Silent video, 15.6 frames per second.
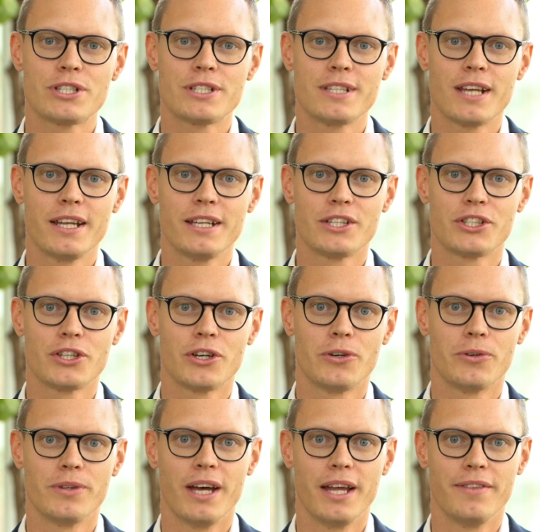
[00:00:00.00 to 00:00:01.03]
study
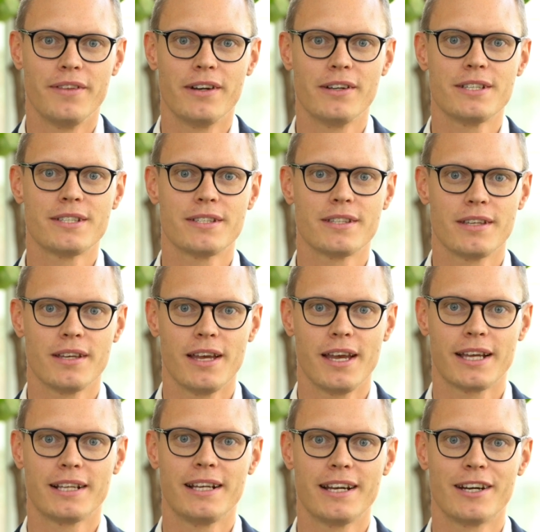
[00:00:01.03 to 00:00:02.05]
showed that there is
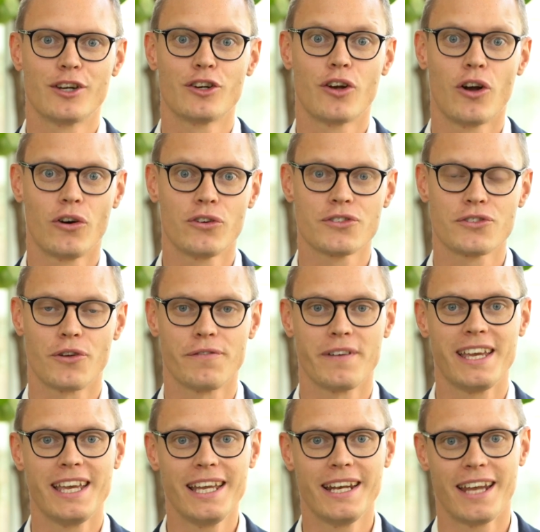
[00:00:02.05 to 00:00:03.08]
a clear cost of
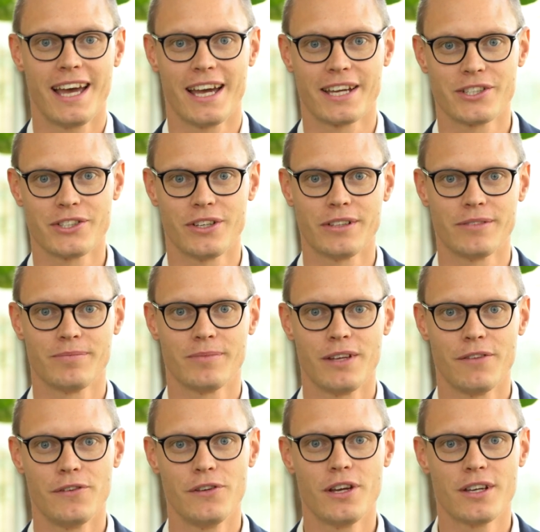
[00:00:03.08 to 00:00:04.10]
inaction.
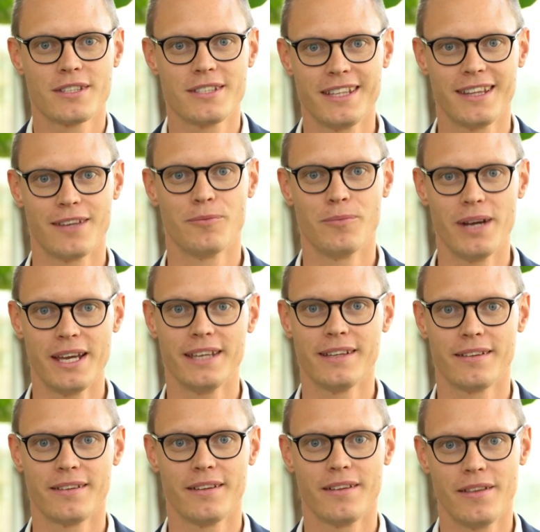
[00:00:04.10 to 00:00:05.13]
If you just sit and
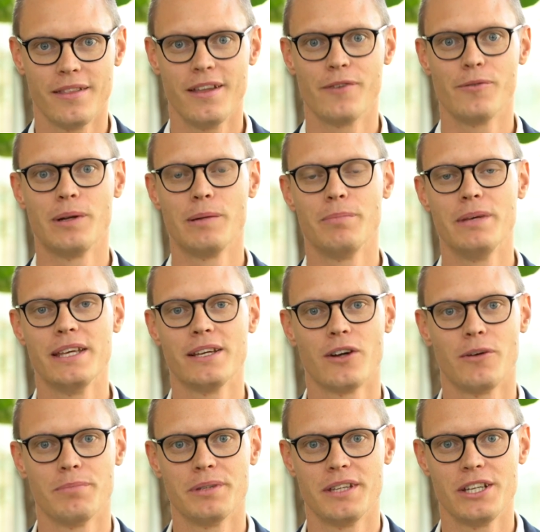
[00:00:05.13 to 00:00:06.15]
wait, there will be
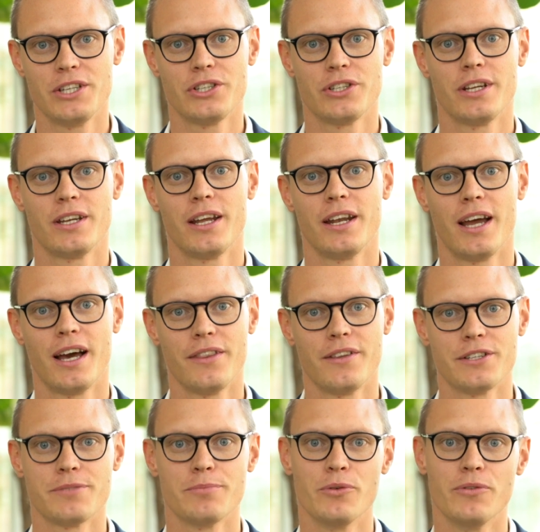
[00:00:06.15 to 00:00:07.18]
competition and
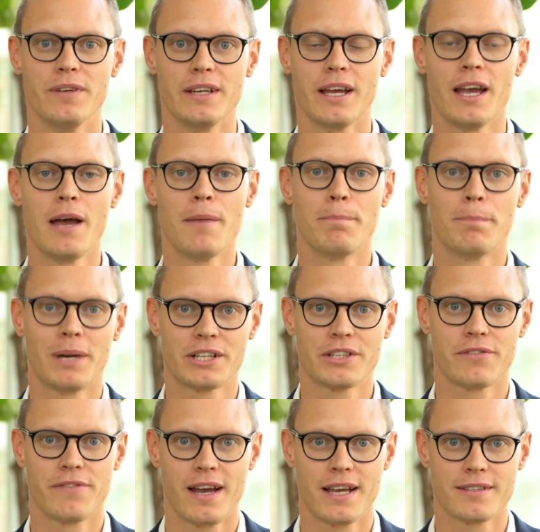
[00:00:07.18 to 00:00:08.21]
others moving
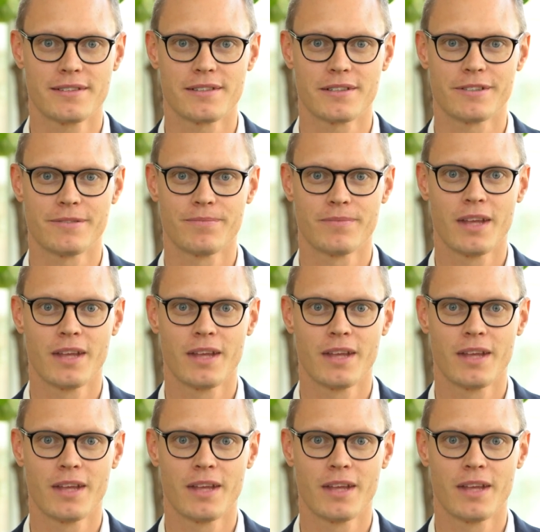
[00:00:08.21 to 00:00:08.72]
much faster.